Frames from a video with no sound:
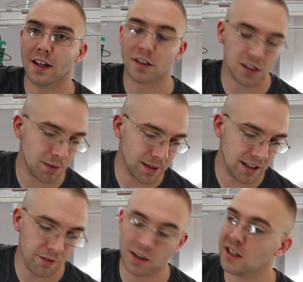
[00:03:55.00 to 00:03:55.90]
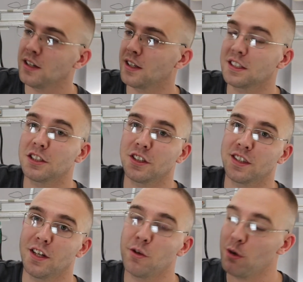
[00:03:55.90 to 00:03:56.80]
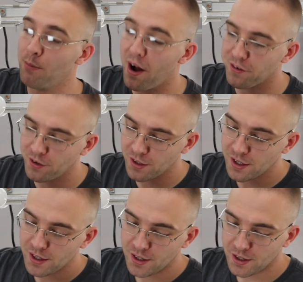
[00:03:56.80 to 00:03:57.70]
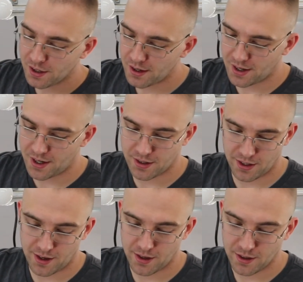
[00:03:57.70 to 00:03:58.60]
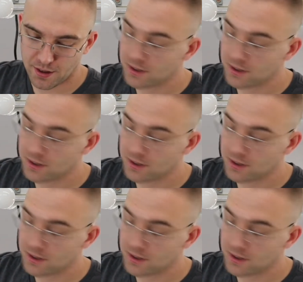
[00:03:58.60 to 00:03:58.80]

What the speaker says: looks a little bit different. This is just a newer model. The